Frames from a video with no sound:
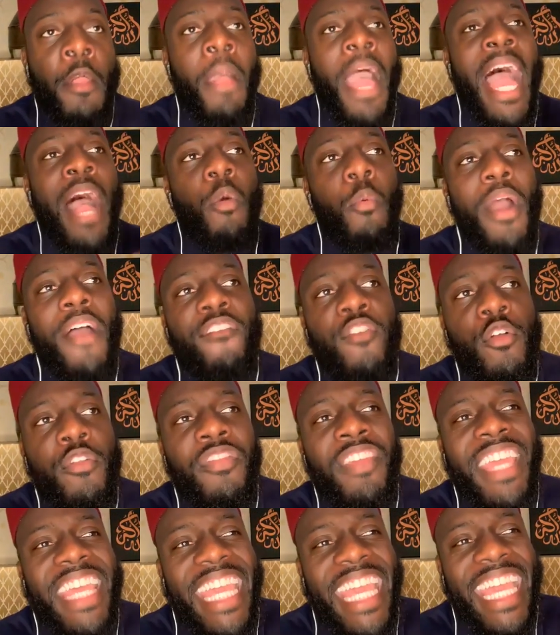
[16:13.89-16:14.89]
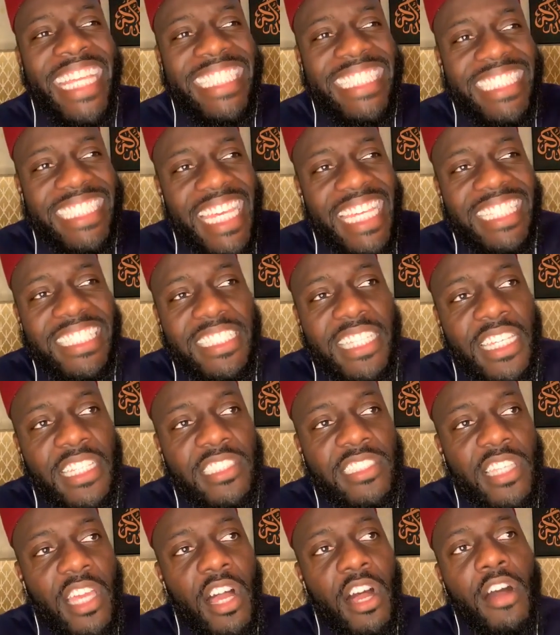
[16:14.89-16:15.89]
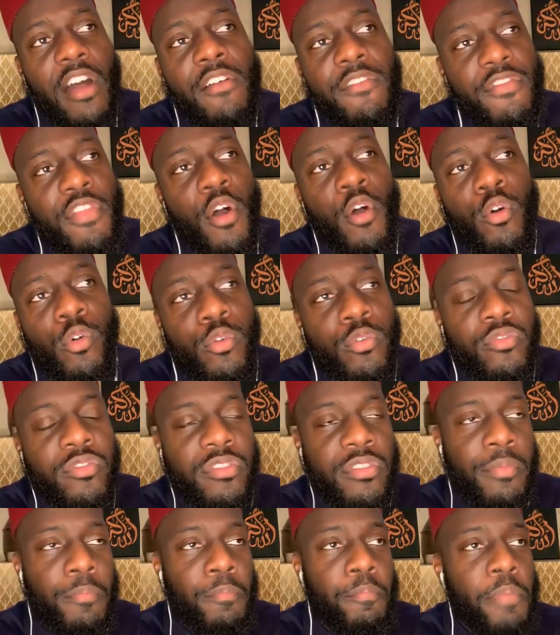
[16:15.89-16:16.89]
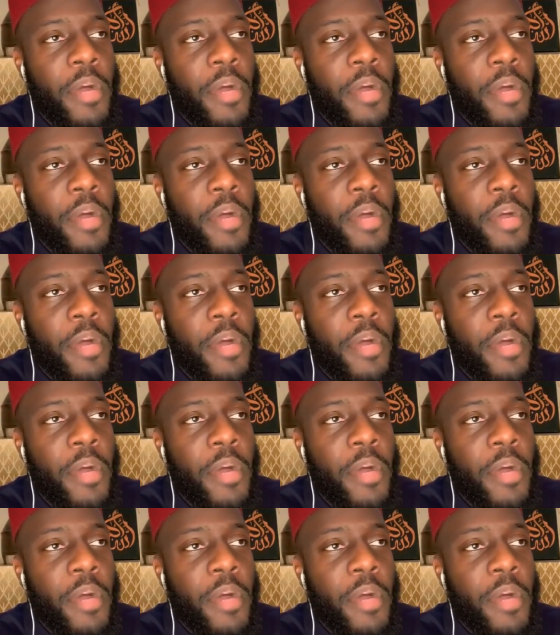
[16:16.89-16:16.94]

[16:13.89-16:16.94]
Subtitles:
However, the existence of those